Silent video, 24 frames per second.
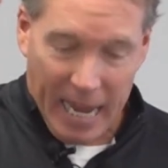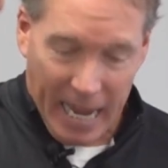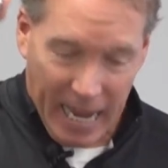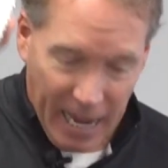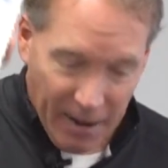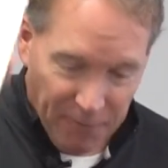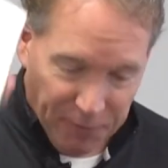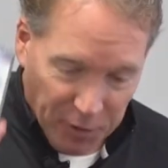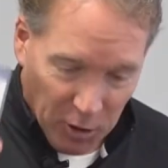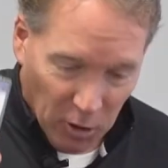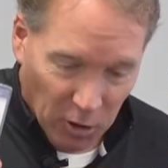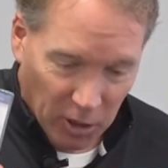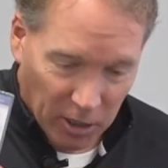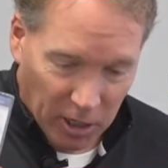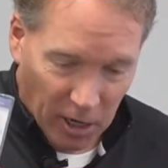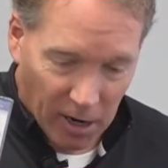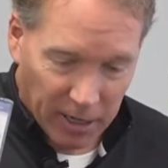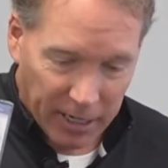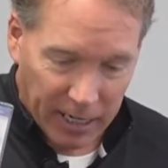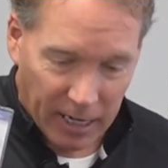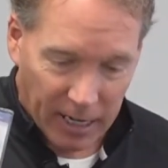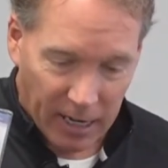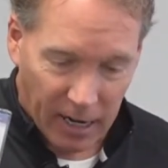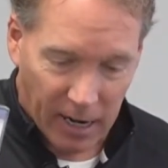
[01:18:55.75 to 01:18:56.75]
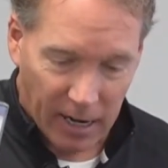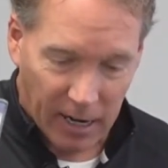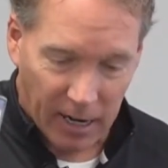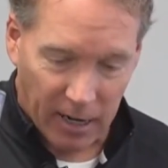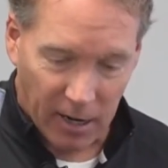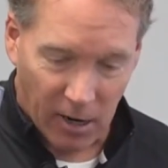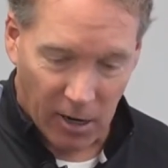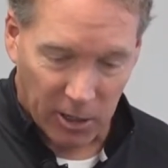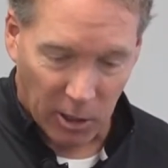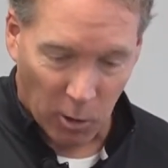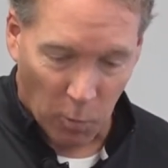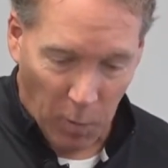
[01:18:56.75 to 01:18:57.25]
If you look on, it, uh,
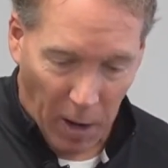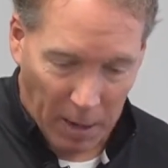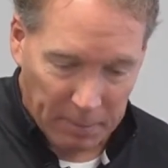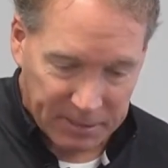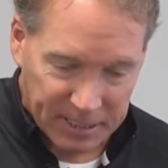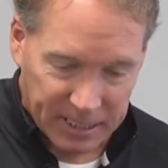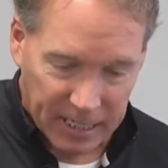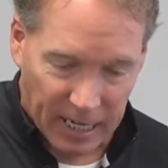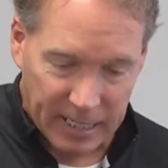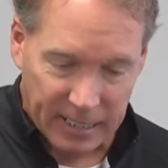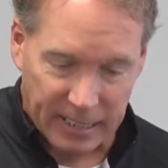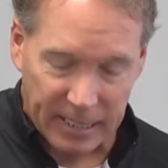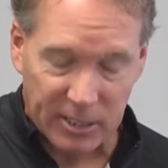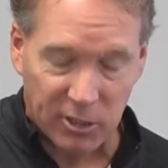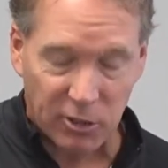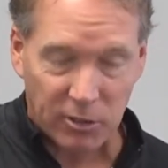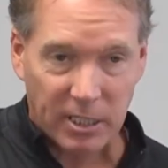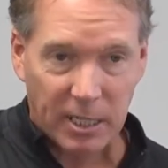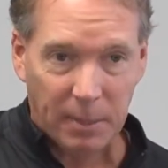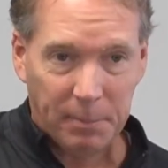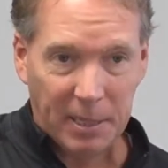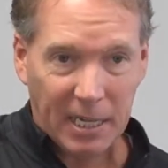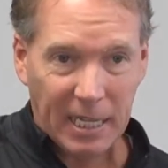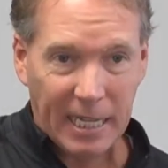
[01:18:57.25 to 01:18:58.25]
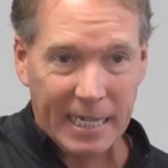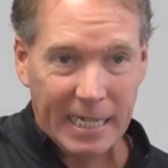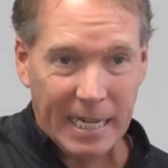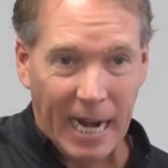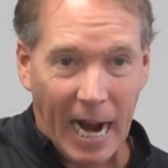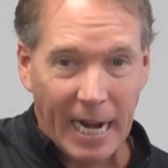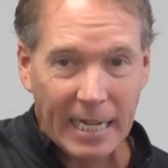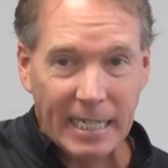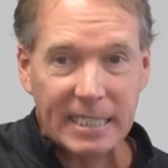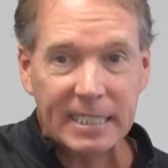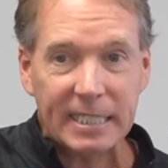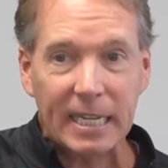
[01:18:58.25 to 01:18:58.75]
on our website, these are typically
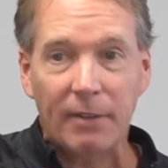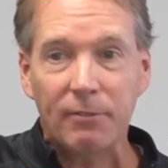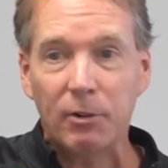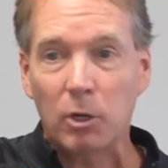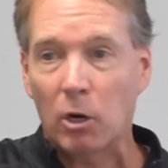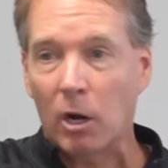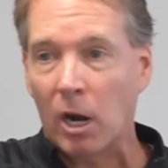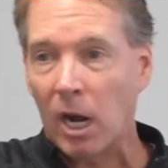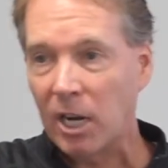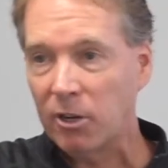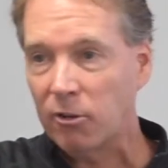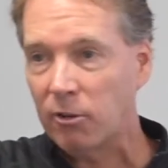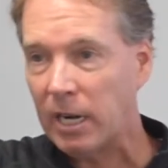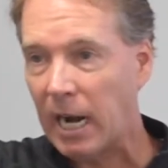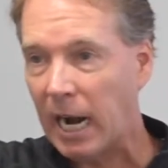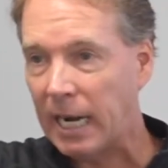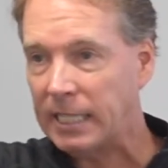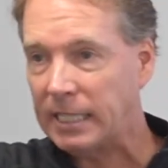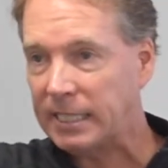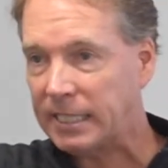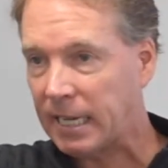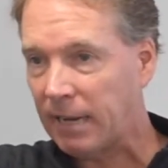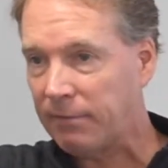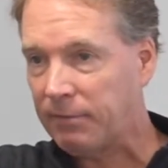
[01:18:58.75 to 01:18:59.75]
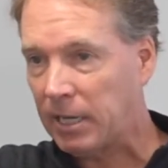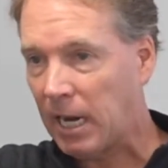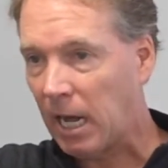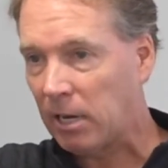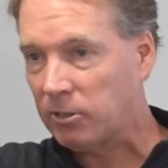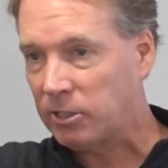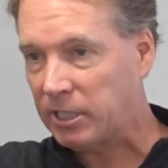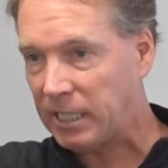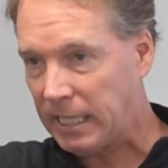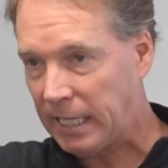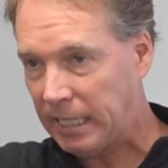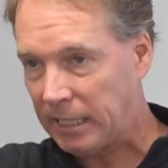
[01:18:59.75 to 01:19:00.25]
ninety-seven dollars or one hundred ninety-seven
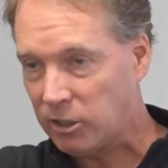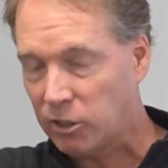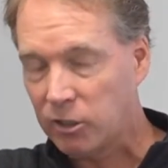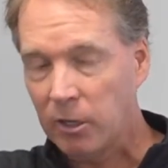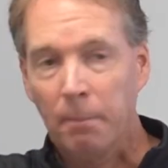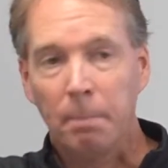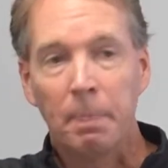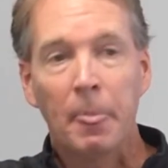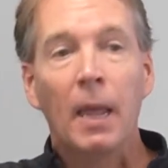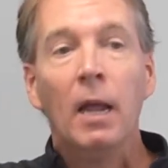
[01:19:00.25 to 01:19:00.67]
dollars each.